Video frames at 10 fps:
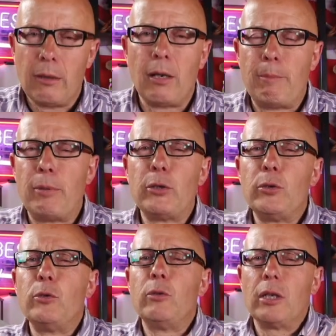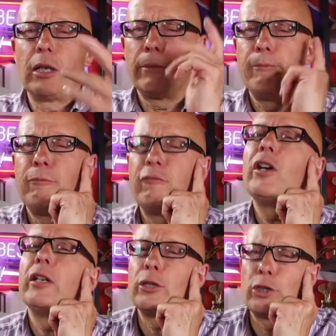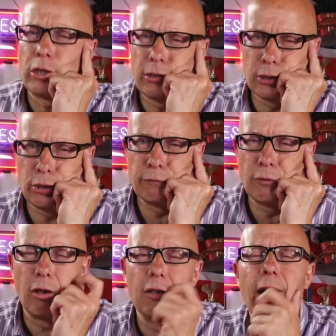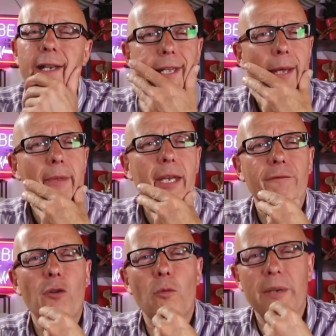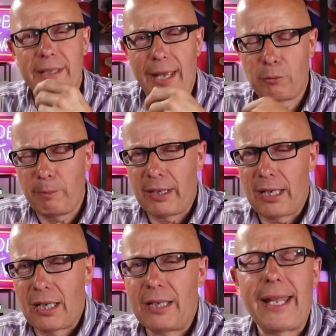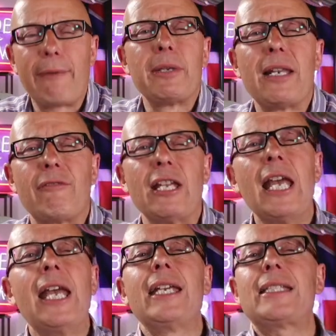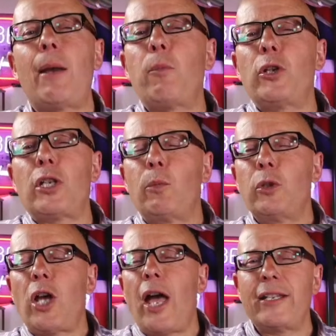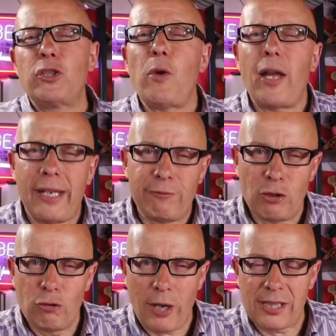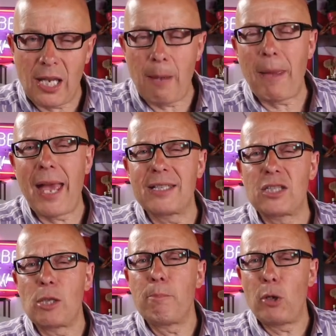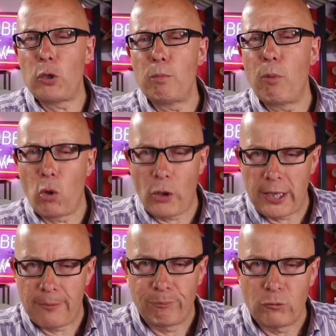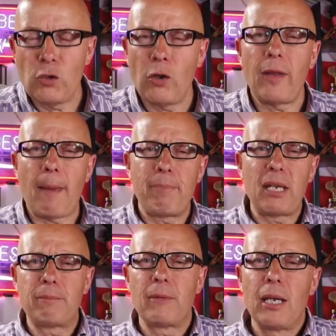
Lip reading: blue furniture that you've got lined up there for me. That'd be lovely. Is that, would I have to dress up as the Blue Boy? You know that big